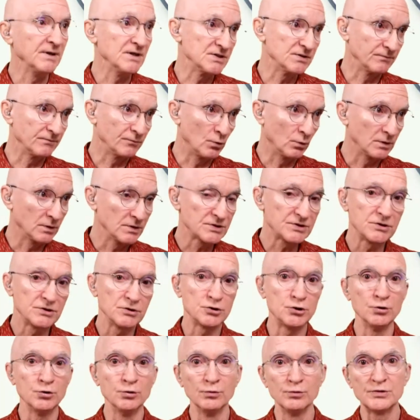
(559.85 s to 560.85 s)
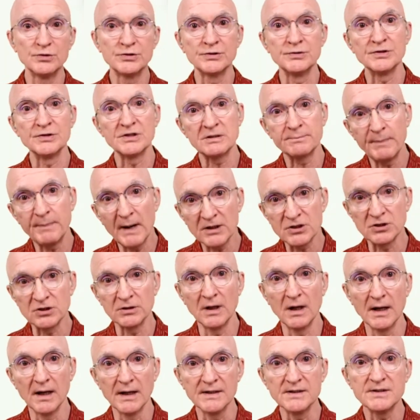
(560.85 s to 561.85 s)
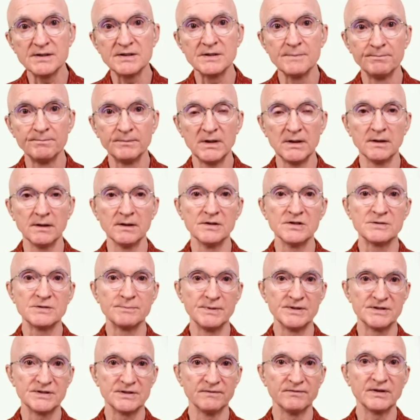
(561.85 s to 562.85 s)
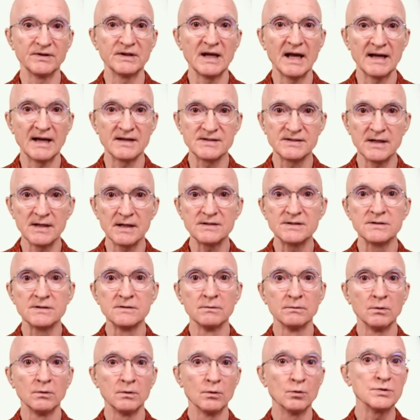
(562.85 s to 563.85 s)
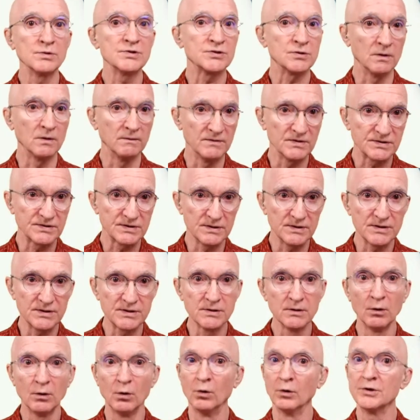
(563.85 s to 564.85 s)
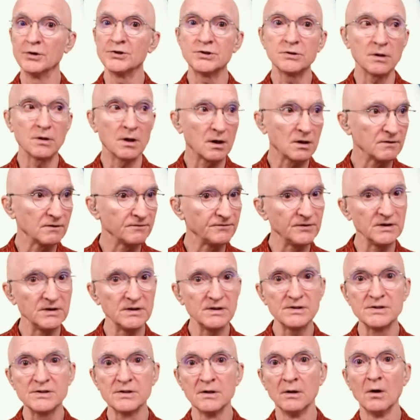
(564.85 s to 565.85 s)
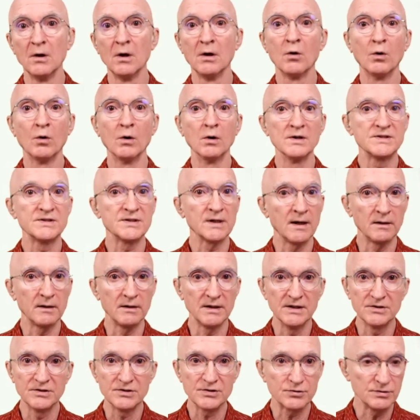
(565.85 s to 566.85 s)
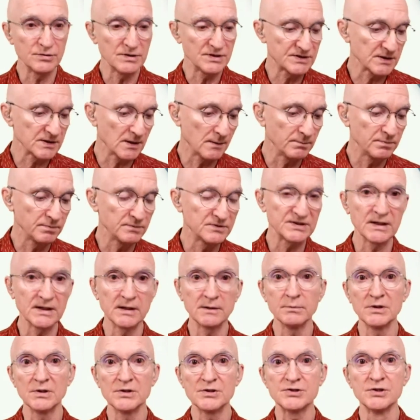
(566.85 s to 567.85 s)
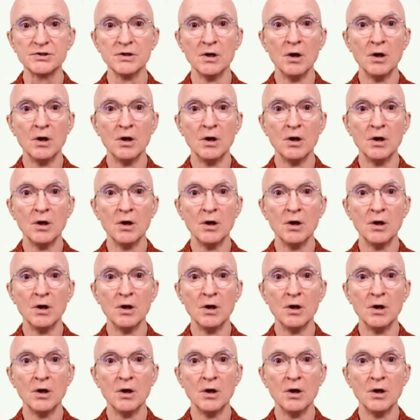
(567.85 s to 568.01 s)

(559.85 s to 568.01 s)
of course, choose to specialize in specific assets or services or geographies or entire industry subsegments,